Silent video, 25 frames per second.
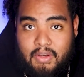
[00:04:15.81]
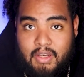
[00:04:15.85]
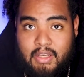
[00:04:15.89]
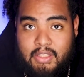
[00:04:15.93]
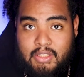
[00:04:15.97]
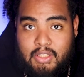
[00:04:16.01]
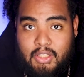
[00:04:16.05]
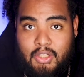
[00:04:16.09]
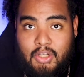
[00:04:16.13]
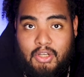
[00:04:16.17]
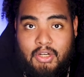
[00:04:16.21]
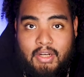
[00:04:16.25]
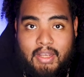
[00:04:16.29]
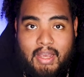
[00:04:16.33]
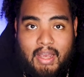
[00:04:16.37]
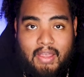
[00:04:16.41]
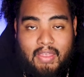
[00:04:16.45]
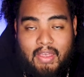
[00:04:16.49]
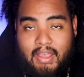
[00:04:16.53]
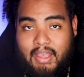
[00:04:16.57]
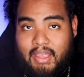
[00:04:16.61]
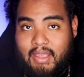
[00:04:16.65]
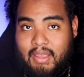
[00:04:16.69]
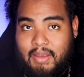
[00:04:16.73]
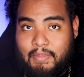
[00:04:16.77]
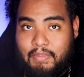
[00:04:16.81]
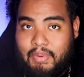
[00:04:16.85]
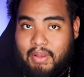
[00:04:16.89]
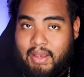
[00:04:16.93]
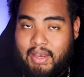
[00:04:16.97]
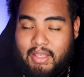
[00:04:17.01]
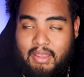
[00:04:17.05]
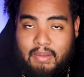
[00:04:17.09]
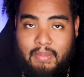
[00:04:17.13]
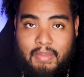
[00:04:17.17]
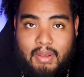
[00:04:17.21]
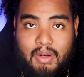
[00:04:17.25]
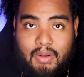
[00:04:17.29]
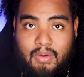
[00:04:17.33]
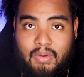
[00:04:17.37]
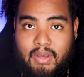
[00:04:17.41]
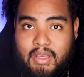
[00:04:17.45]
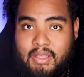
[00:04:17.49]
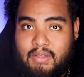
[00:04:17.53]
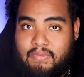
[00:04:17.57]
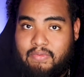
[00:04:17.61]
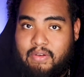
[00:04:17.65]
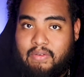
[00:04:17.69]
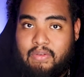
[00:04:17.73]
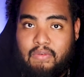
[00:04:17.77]
He's a good guy that can play in the middle.
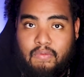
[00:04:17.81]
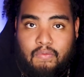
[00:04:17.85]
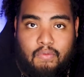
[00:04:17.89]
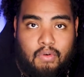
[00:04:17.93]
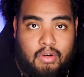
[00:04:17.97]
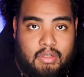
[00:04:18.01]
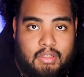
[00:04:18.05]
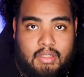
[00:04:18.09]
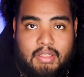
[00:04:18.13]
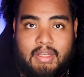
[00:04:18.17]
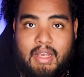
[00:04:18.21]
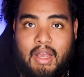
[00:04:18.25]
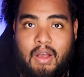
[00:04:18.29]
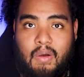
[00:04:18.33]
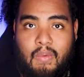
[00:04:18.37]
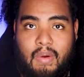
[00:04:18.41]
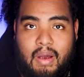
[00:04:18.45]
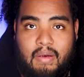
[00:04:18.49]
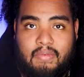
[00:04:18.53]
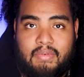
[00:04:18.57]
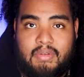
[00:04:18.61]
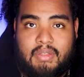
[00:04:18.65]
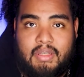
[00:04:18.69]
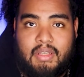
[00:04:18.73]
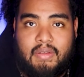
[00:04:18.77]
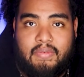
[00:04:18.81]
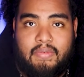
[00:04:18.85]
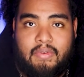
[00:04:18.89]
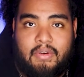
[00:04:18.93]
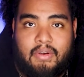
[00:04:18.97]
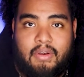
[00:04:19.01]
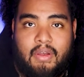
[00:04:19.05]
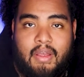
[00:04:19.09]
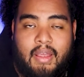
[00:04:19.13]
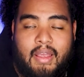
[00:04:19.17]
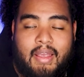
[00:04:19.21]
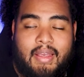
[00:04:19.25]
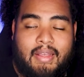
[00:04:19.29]
He's a very versatile wide receiver.